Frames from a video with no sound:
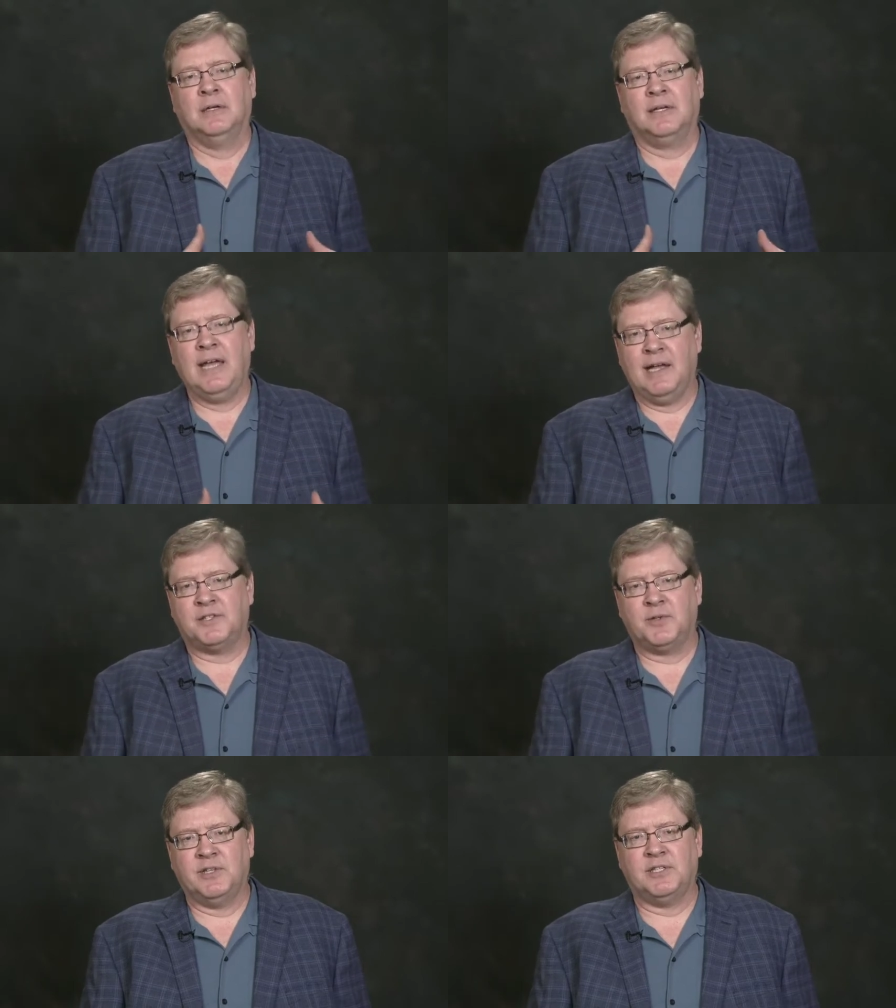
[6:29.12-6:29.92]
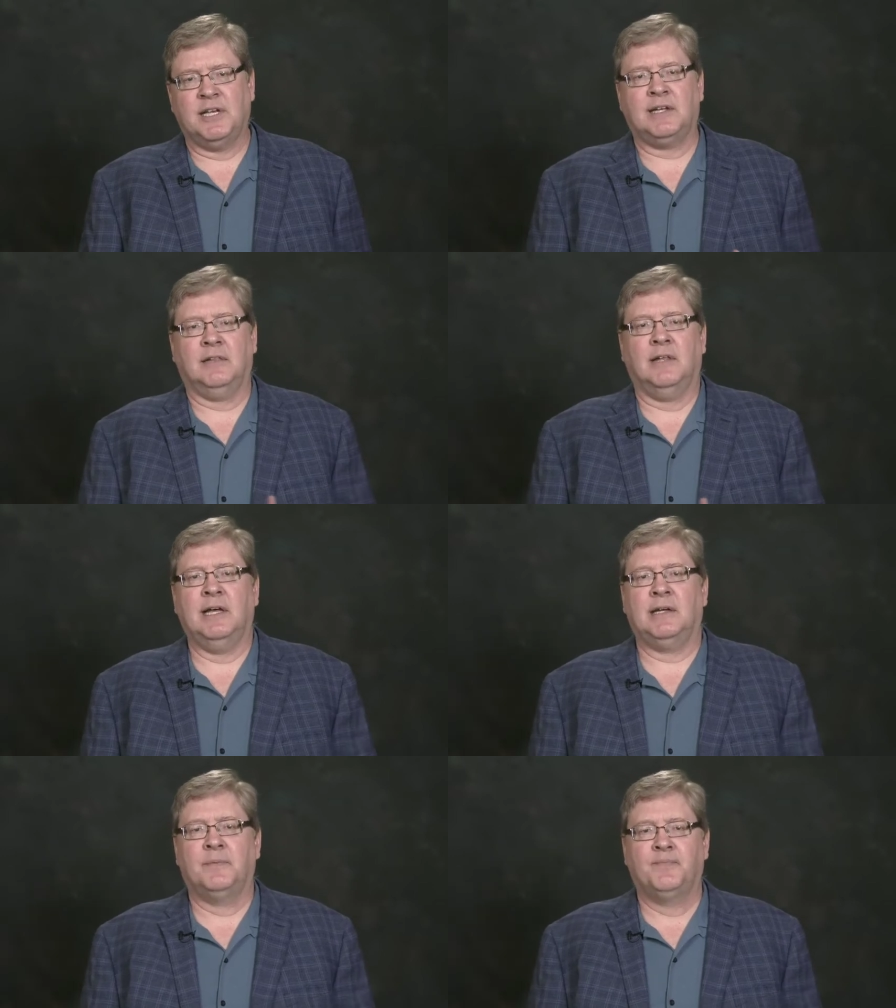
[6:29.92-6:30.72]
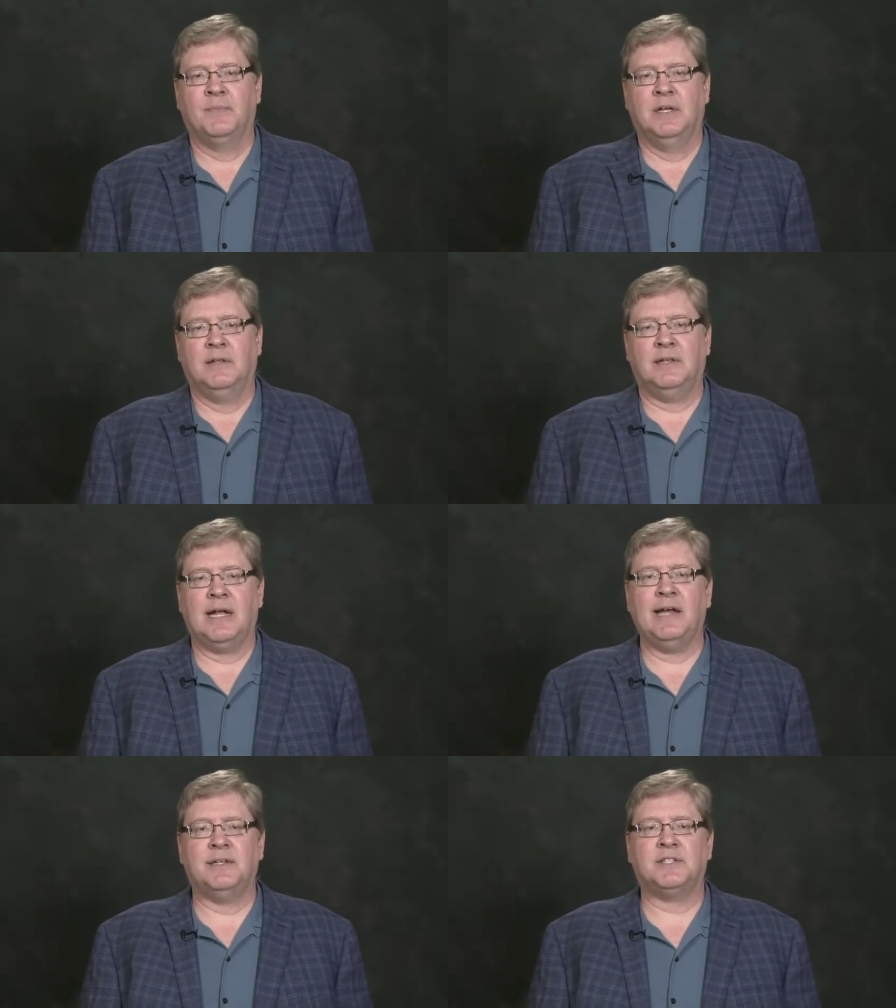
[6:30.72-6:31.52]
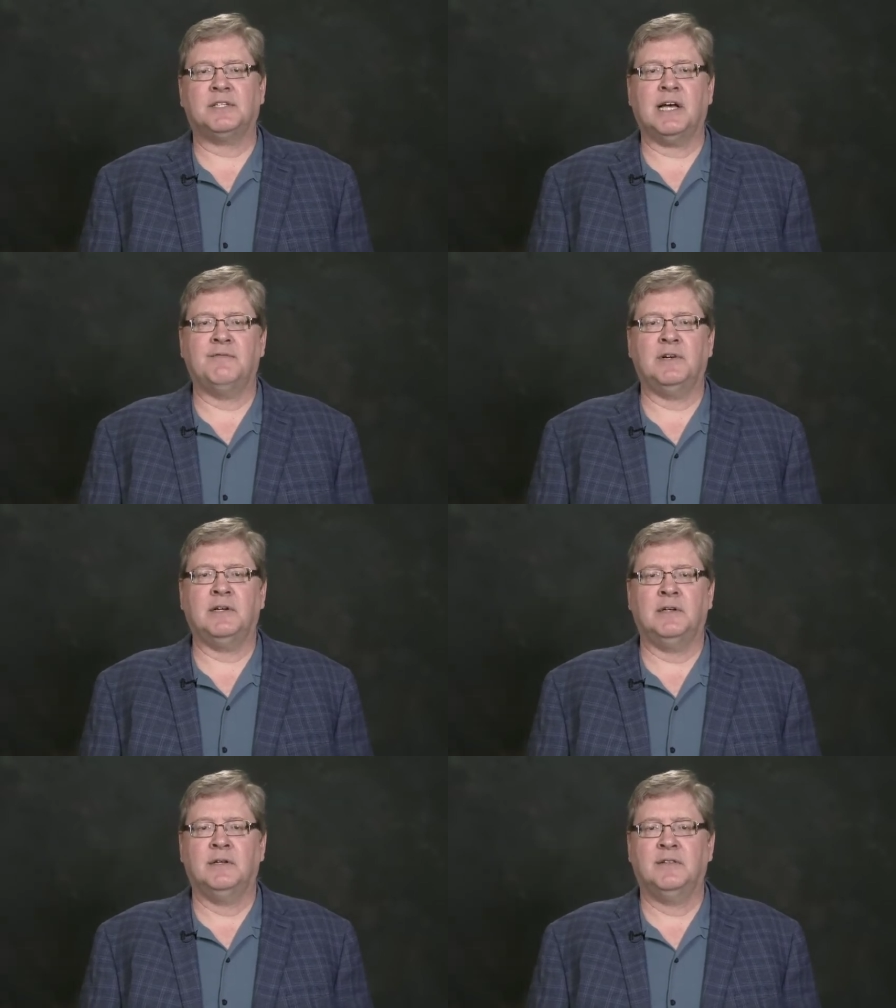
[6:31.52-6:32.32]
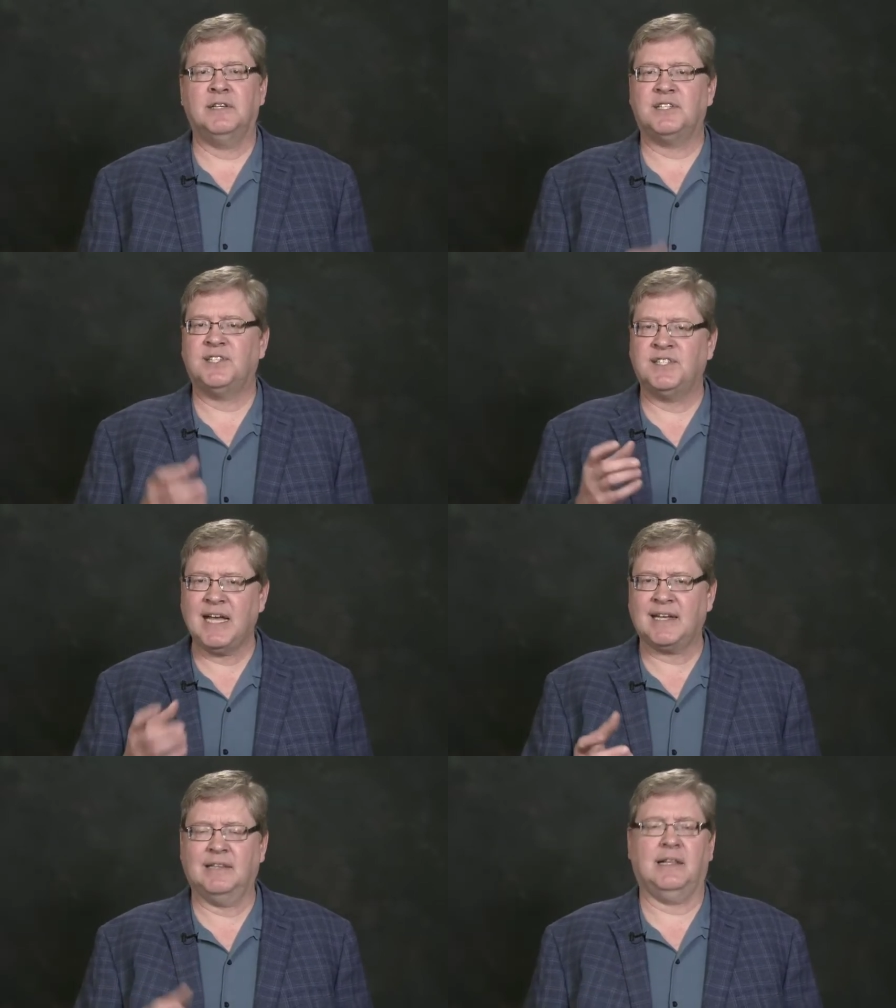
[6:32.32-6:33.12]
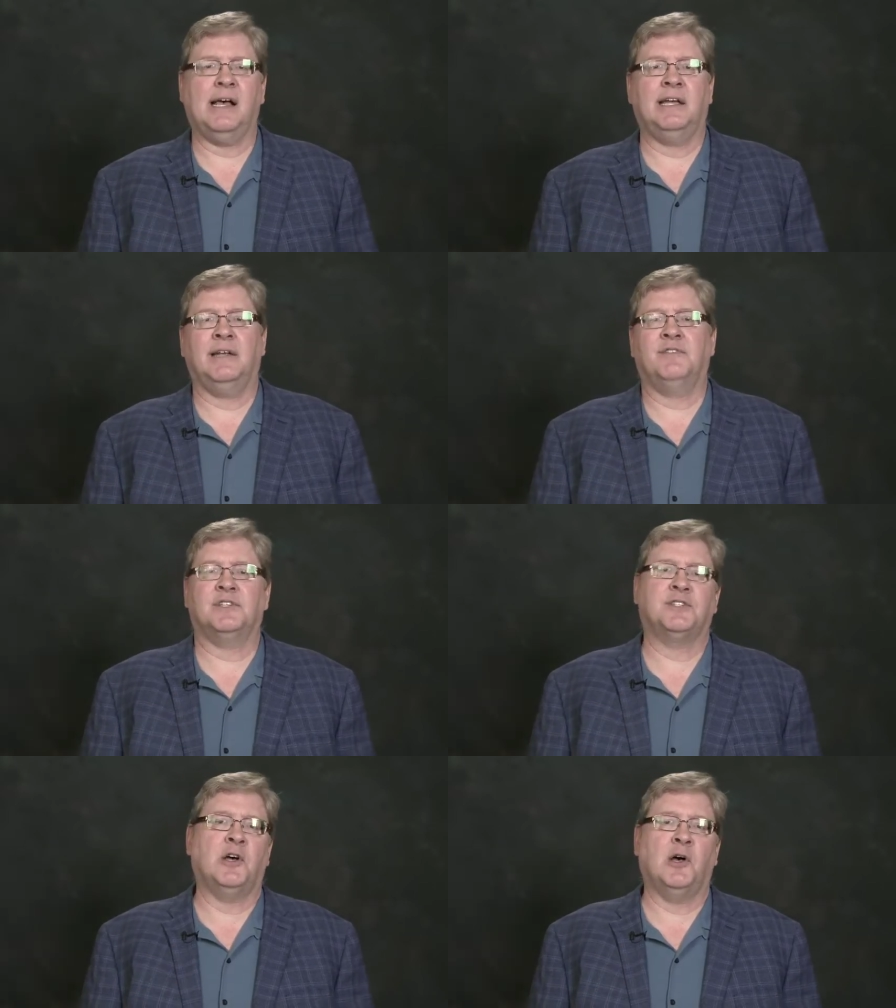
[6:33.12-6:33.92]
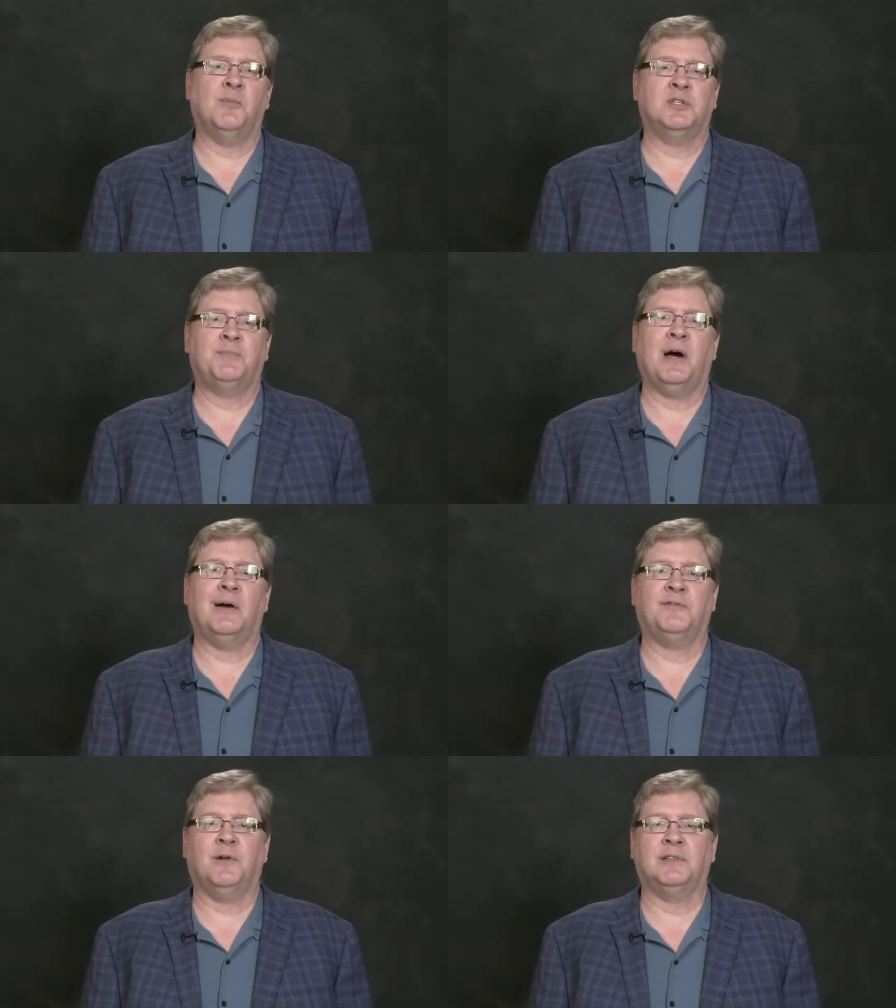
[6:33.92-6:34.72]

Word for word: cancer in the second leg, that I discovered this second line of the psalm was powerful.